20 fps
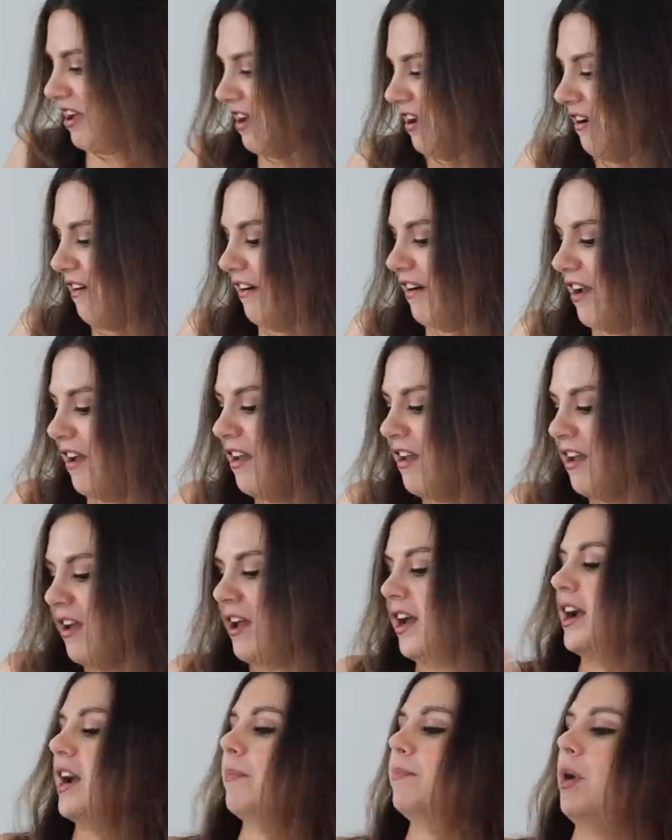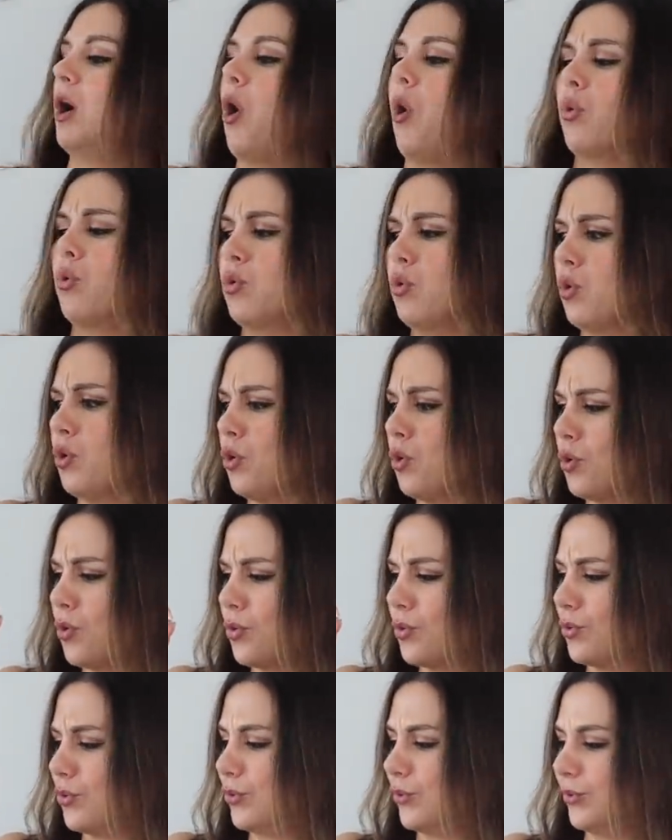of here.
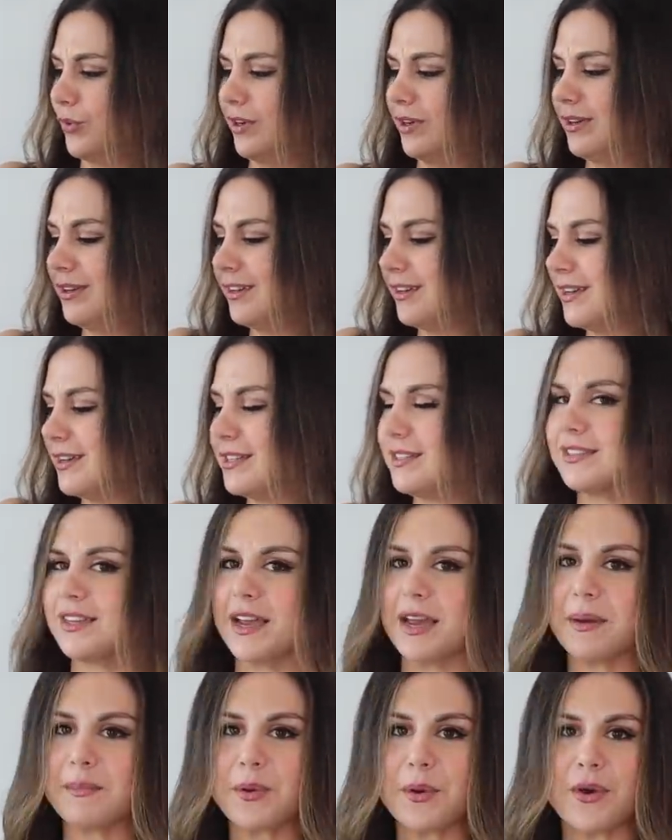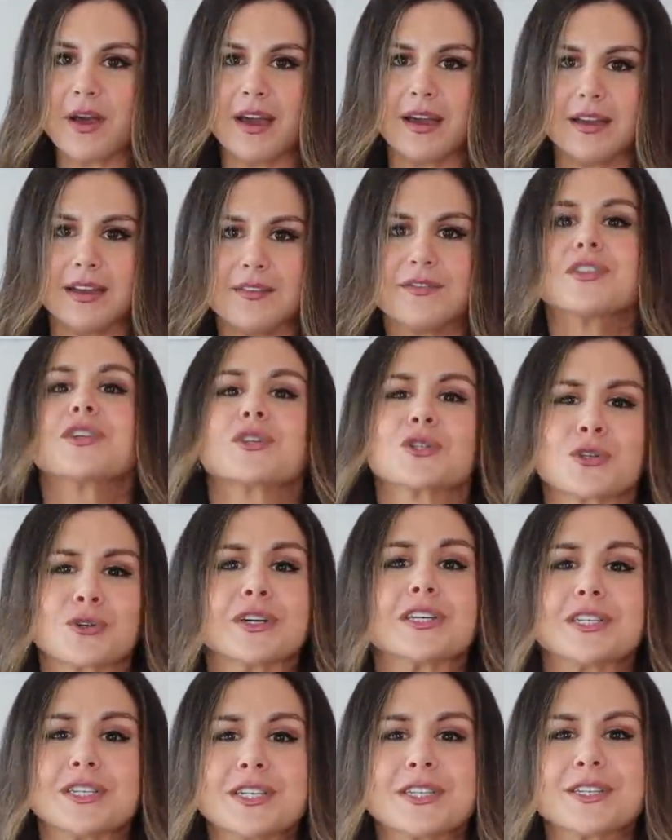Ooh, damn, okay. Even the
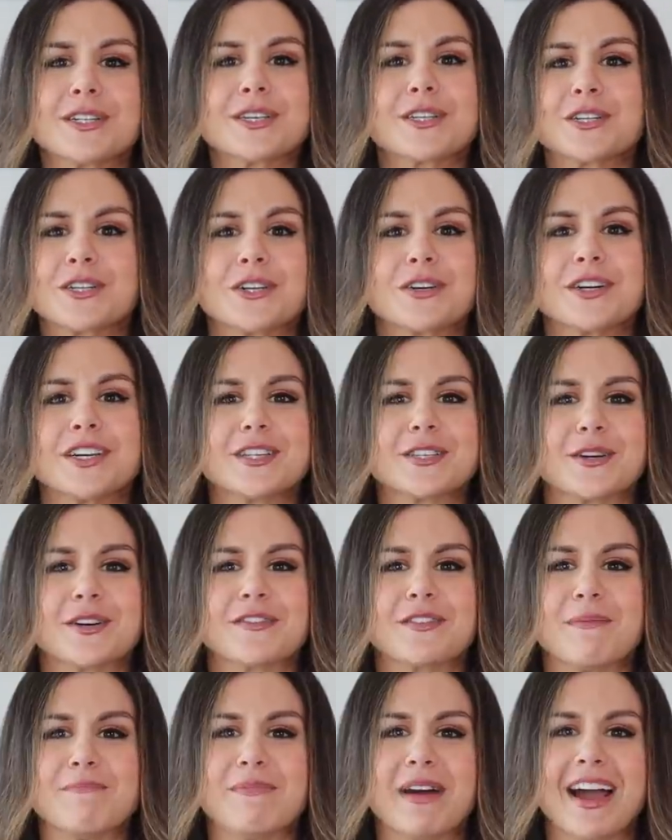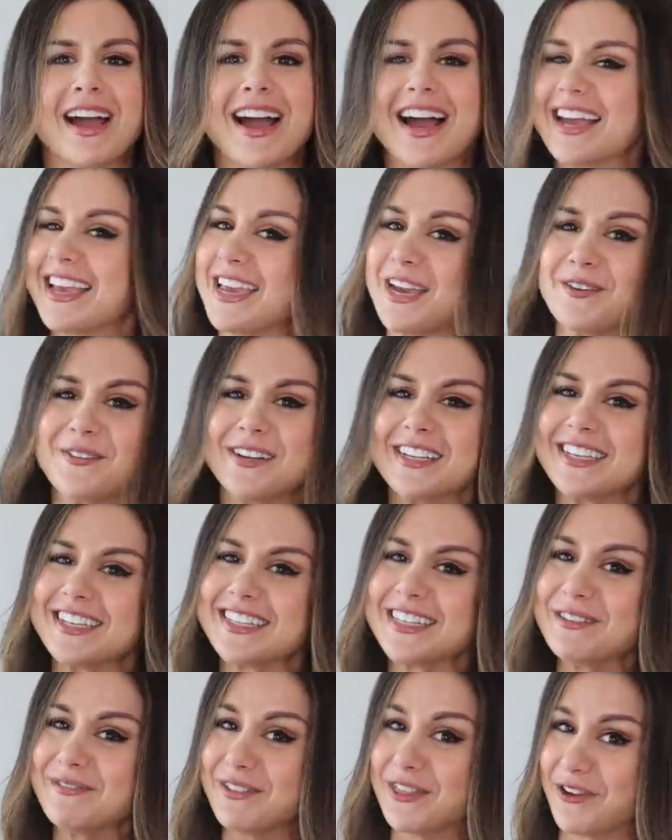scrunchie's luxurious off the bat. I can't wait to
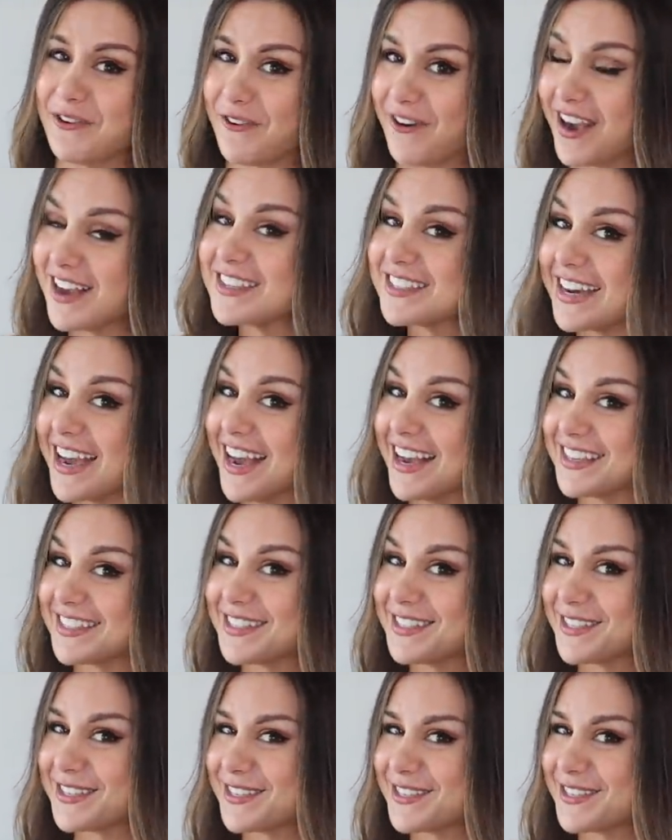see what the rest has in